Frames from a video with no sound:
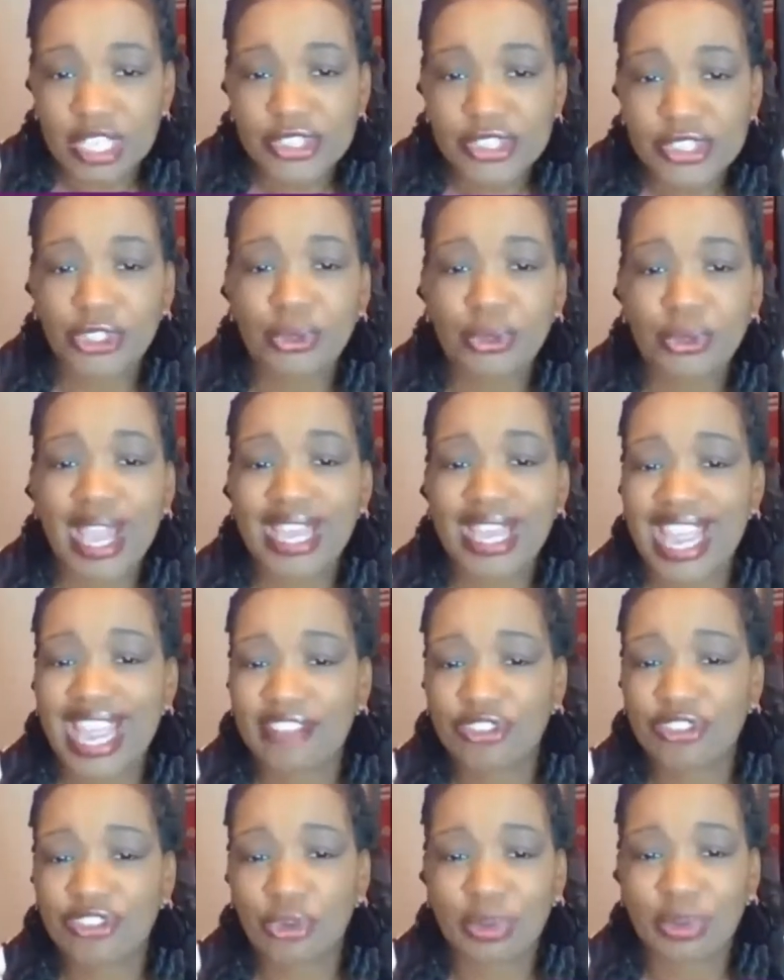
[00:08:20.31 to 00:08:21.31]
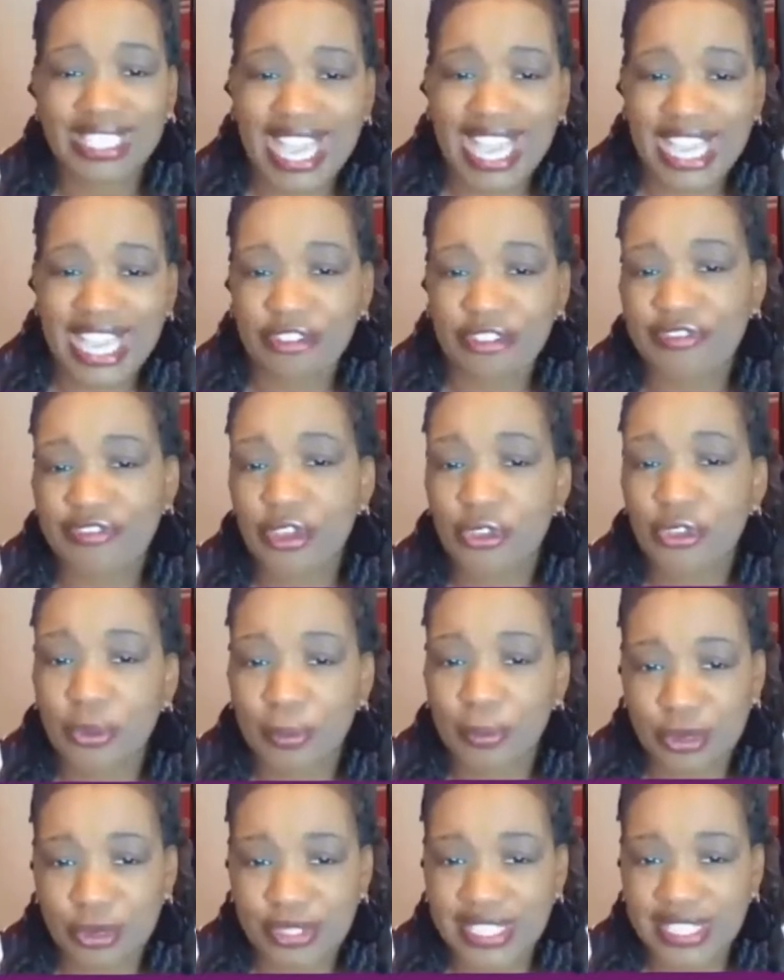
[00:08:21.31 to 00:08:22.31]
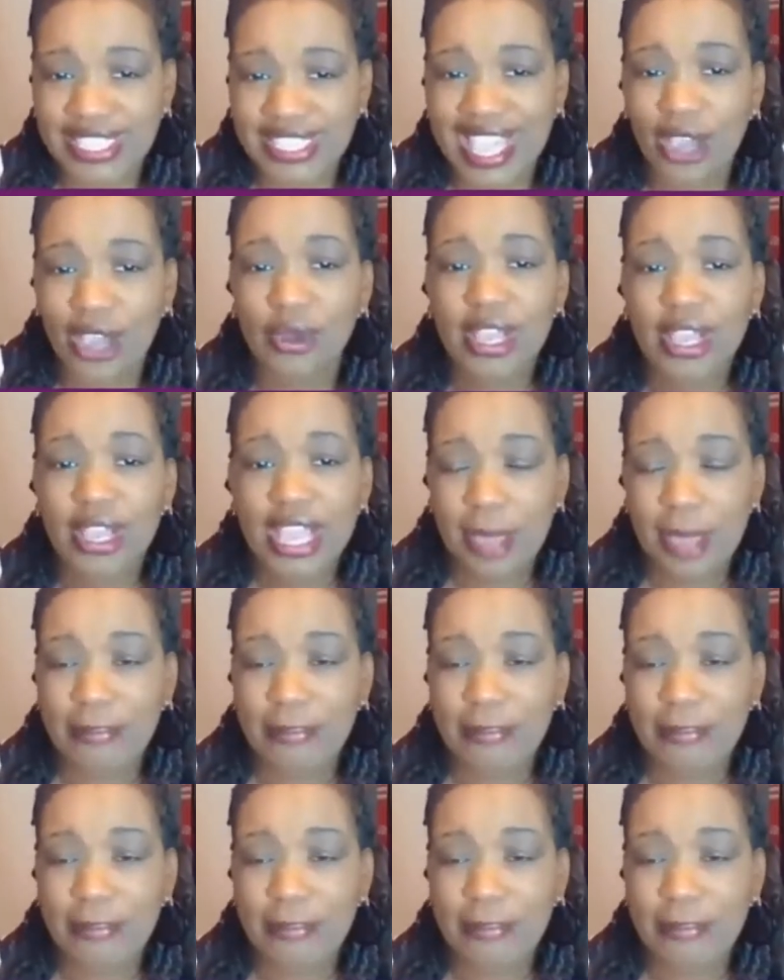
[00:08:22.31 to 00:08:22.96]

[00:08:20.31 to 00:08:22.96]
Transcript: So you kind of have to really kind of feel the person out